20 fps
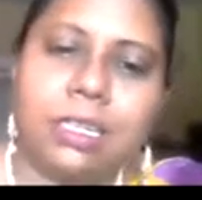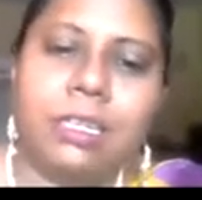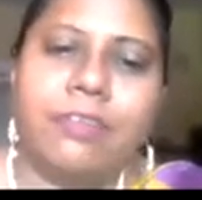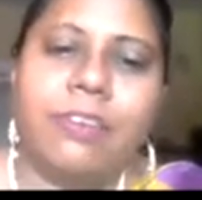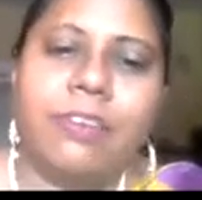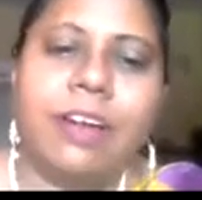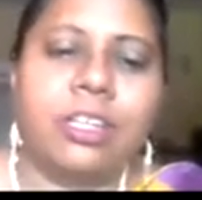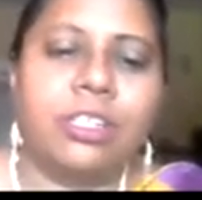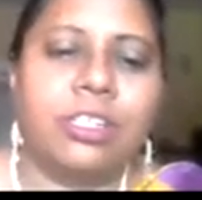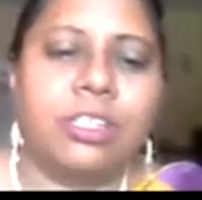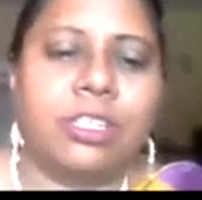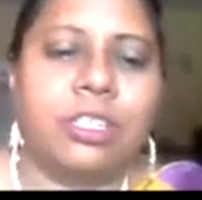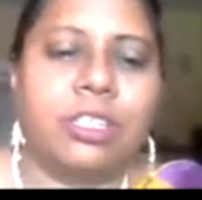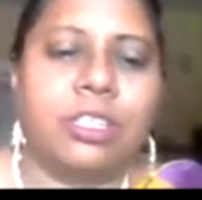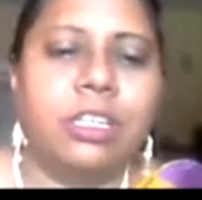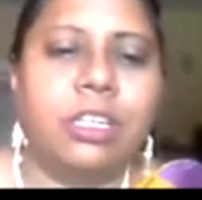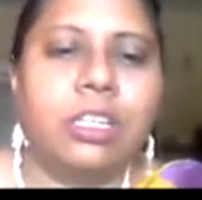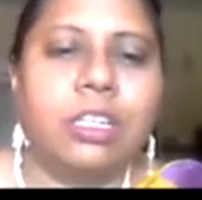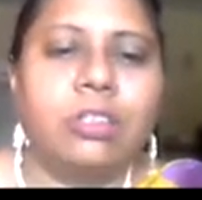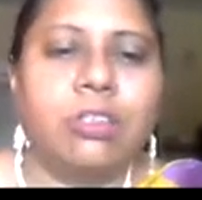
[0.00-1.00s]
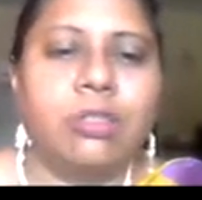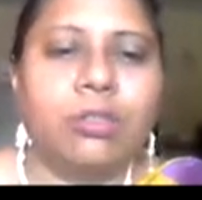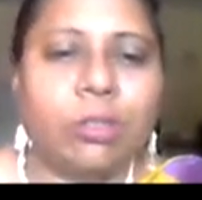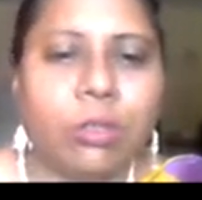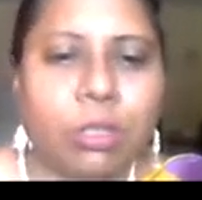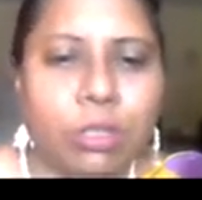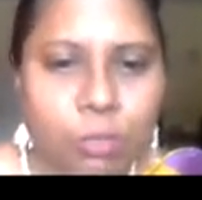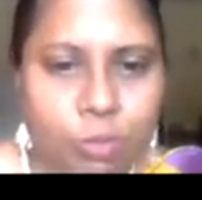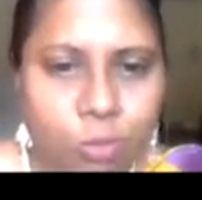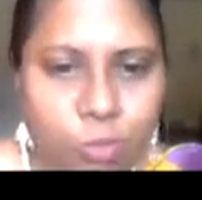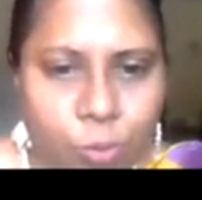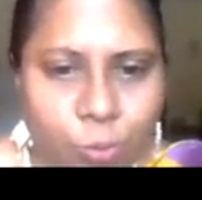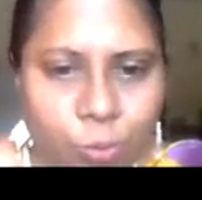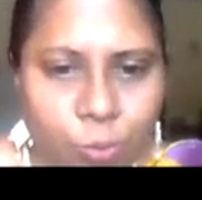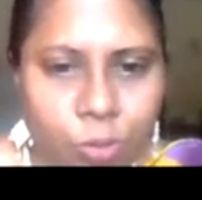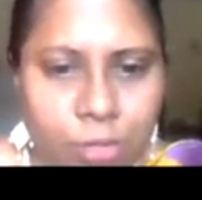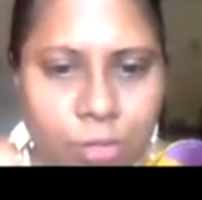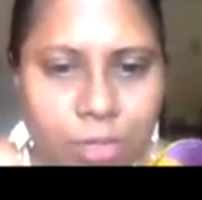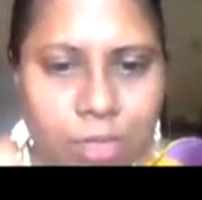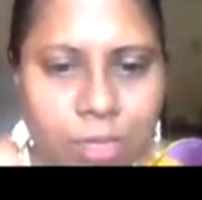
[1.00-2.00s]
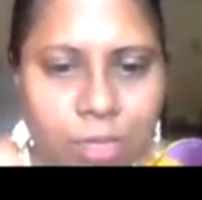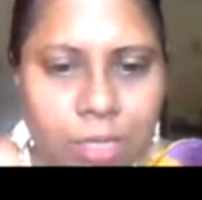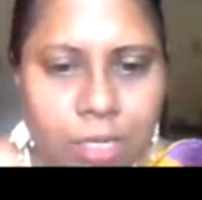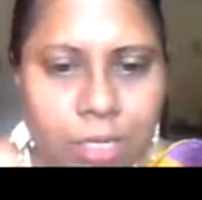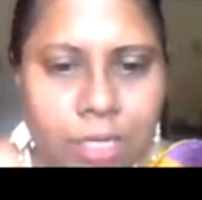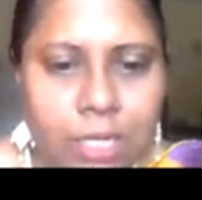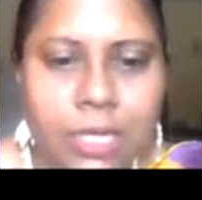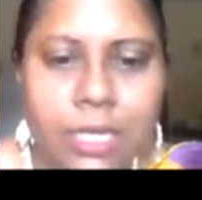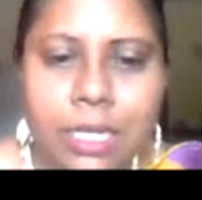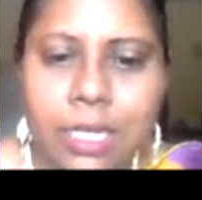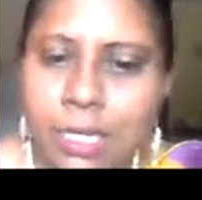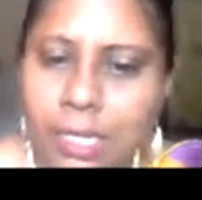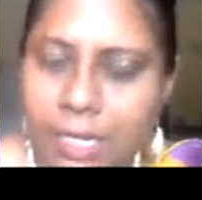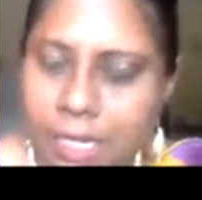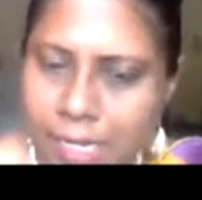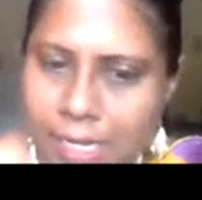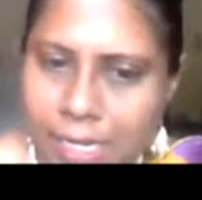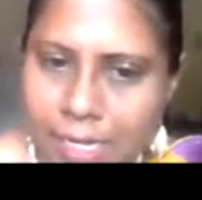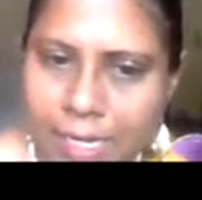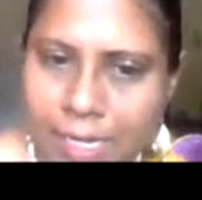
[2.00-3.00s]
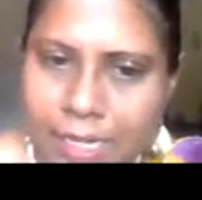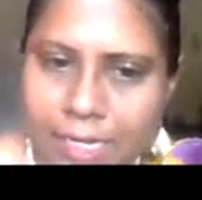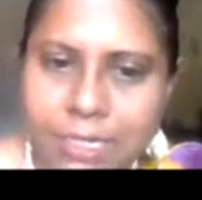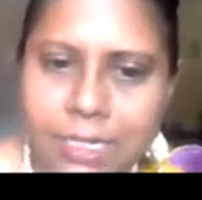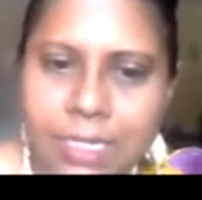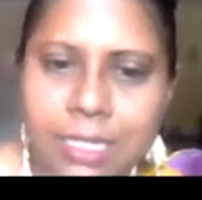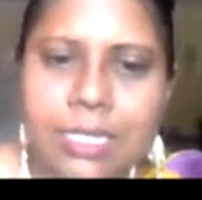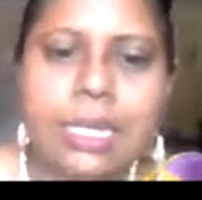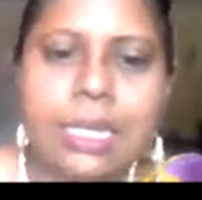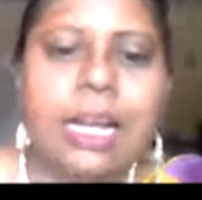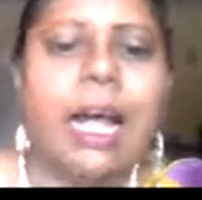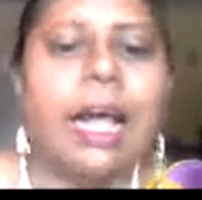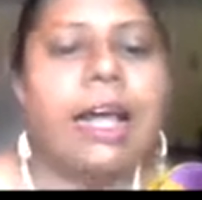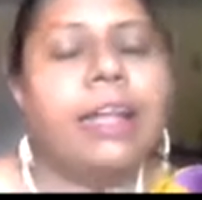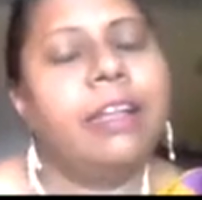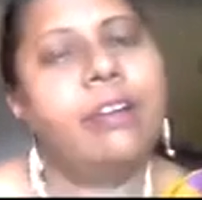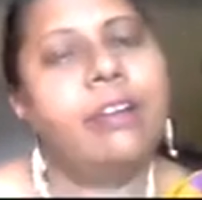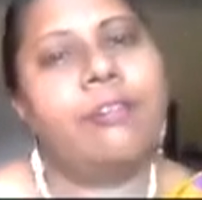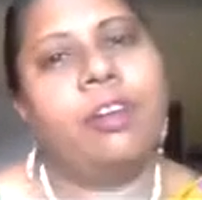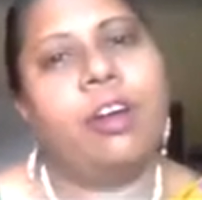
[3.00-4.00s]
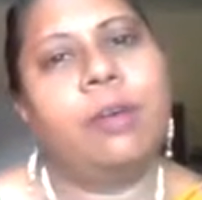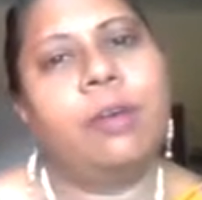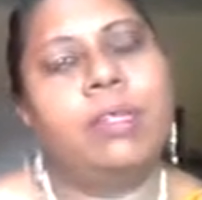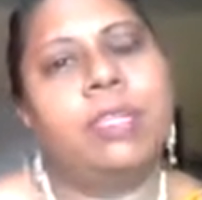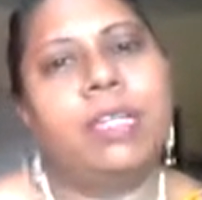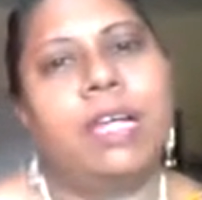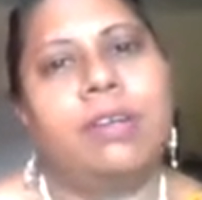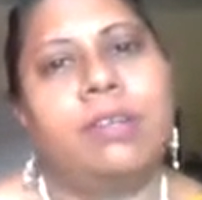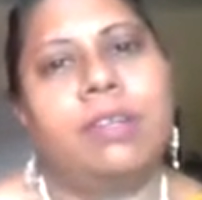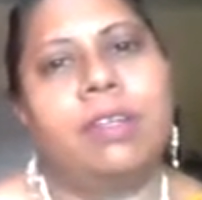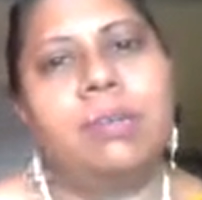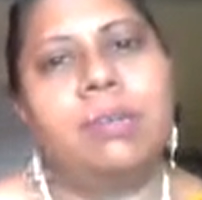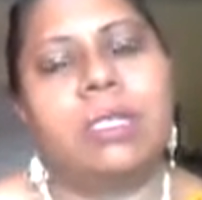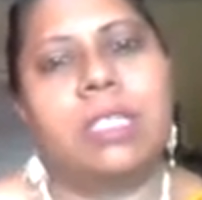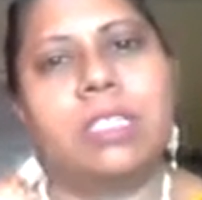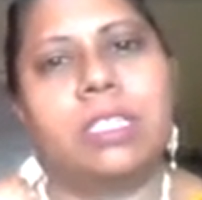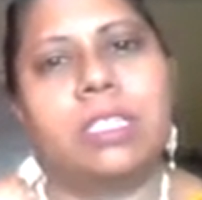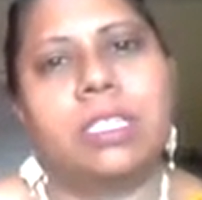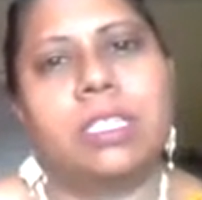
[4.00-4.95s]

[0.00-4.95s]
function is to control, guide, and inform the government.